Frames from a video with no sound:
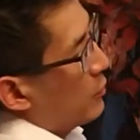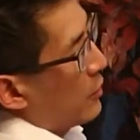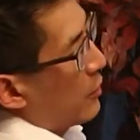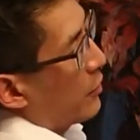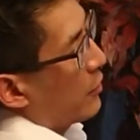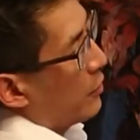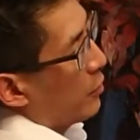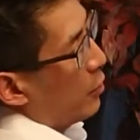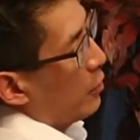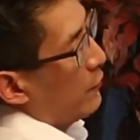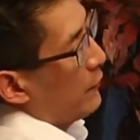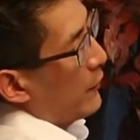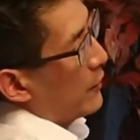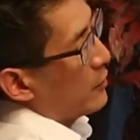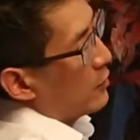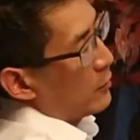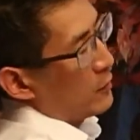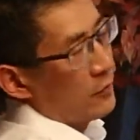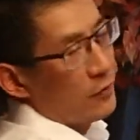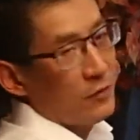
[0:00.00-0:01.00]
third vector
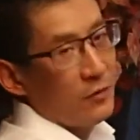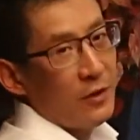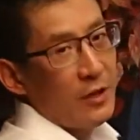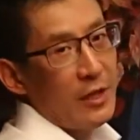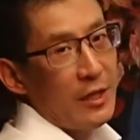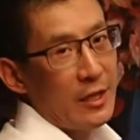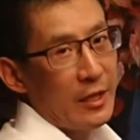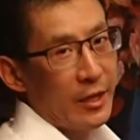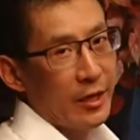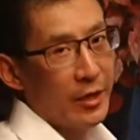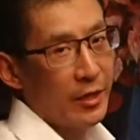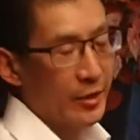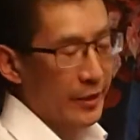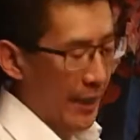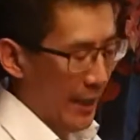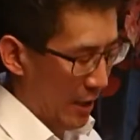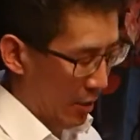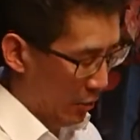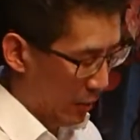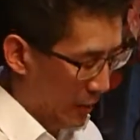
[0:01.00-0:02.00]
C.
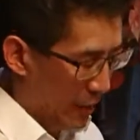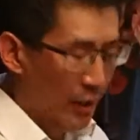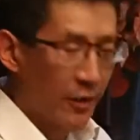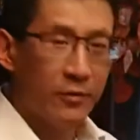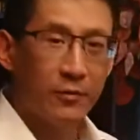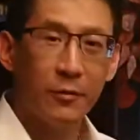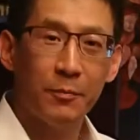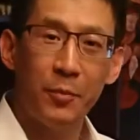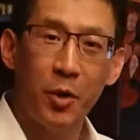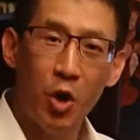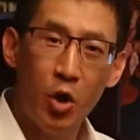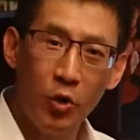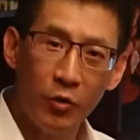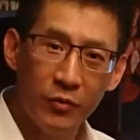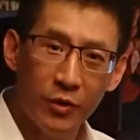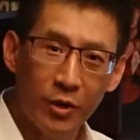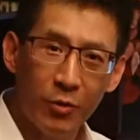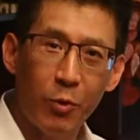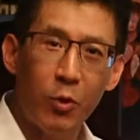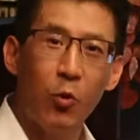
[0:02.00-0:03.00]
Now,
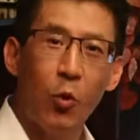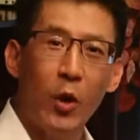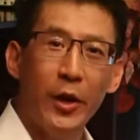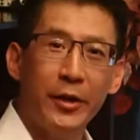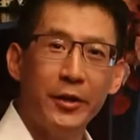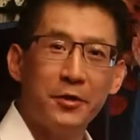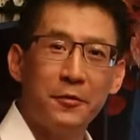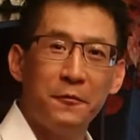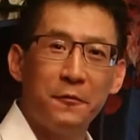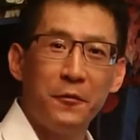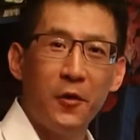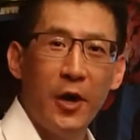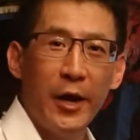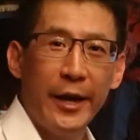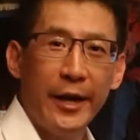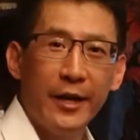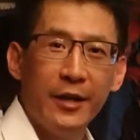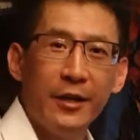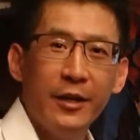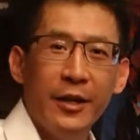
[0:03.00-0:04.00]
supposing we wanted to
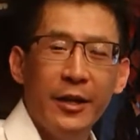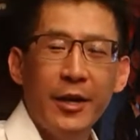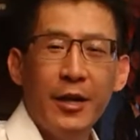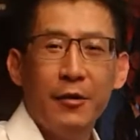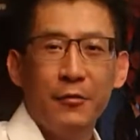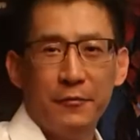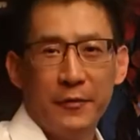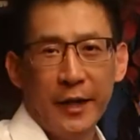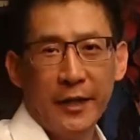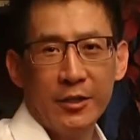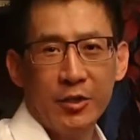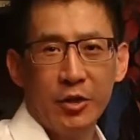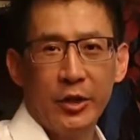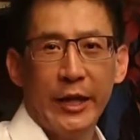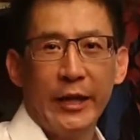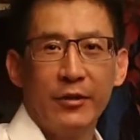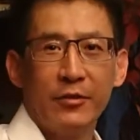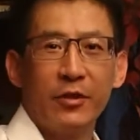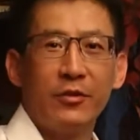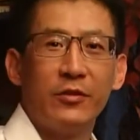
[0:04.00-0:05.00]
find a vector that
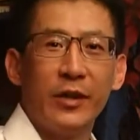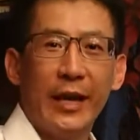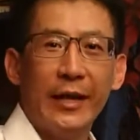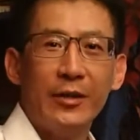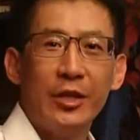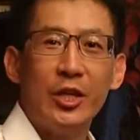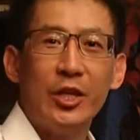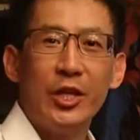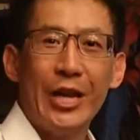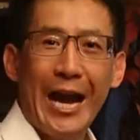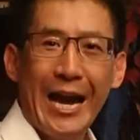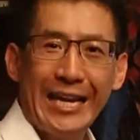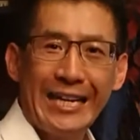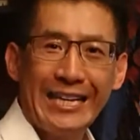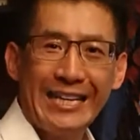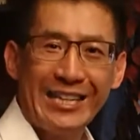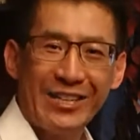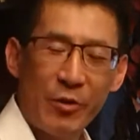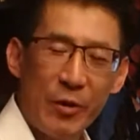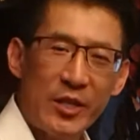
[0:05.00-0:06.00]
is exactly 90
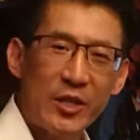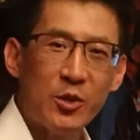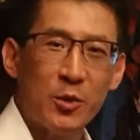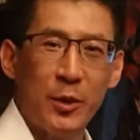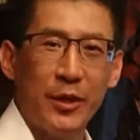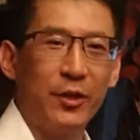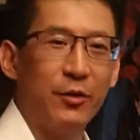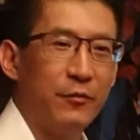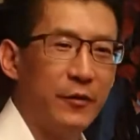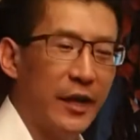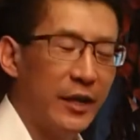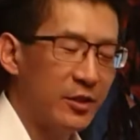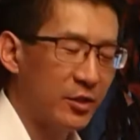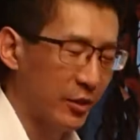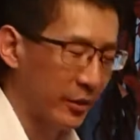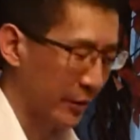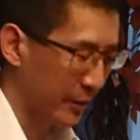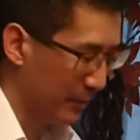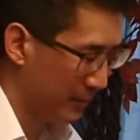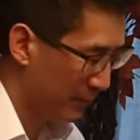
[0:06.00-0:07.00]
degrees to another
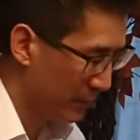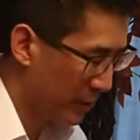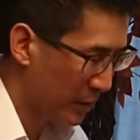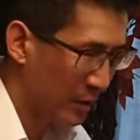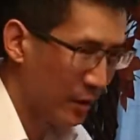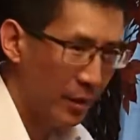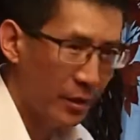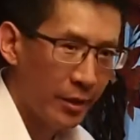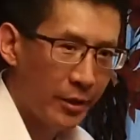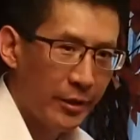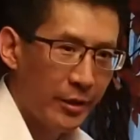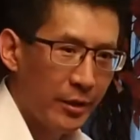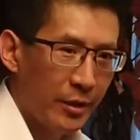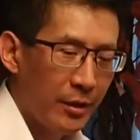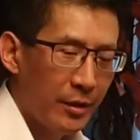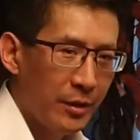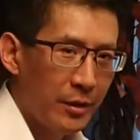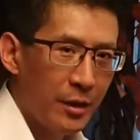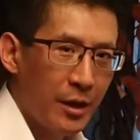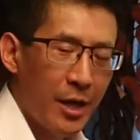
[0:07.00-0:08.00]
vector.
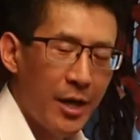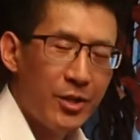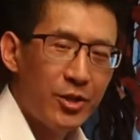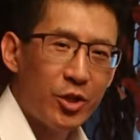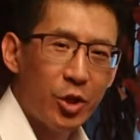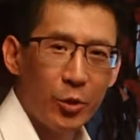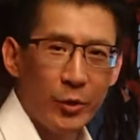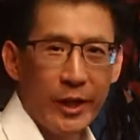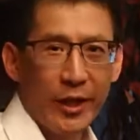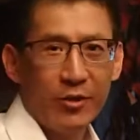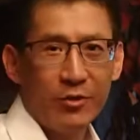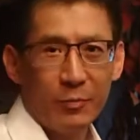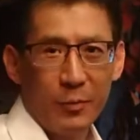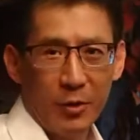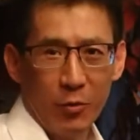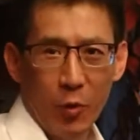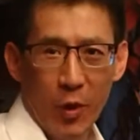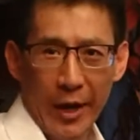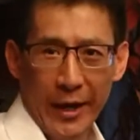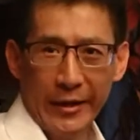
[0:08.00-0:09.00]
Don't ask me
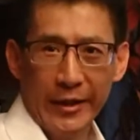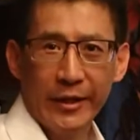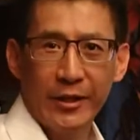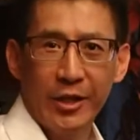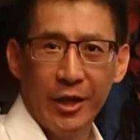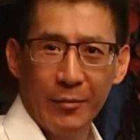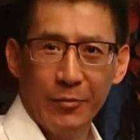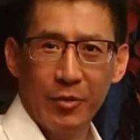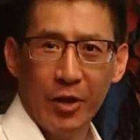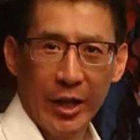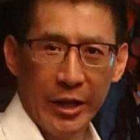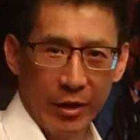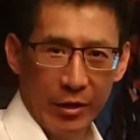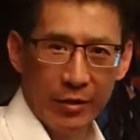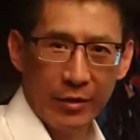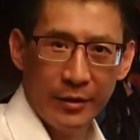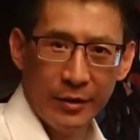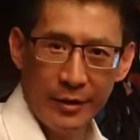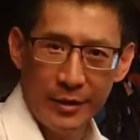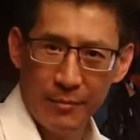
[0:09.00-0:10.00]
why, that comes later.
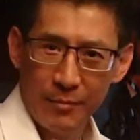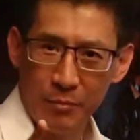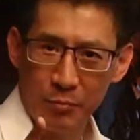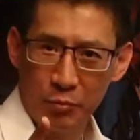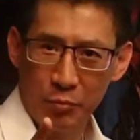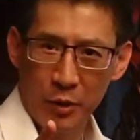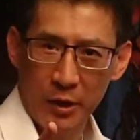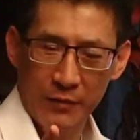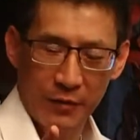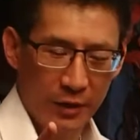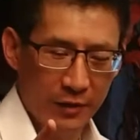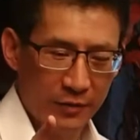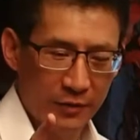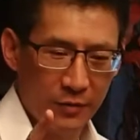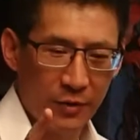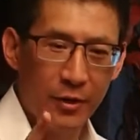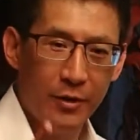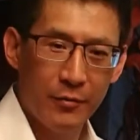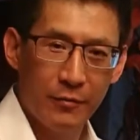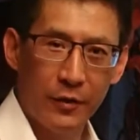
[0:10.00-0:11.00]

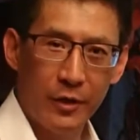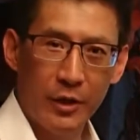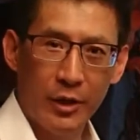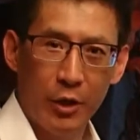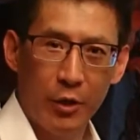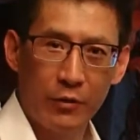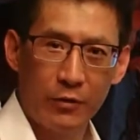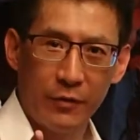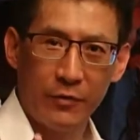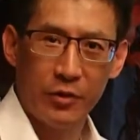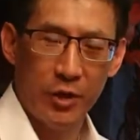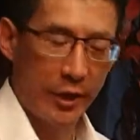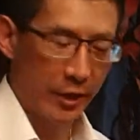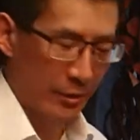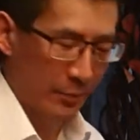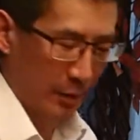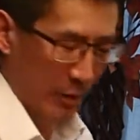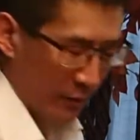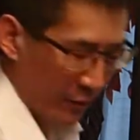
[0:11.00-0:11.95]
Previous videos have talked about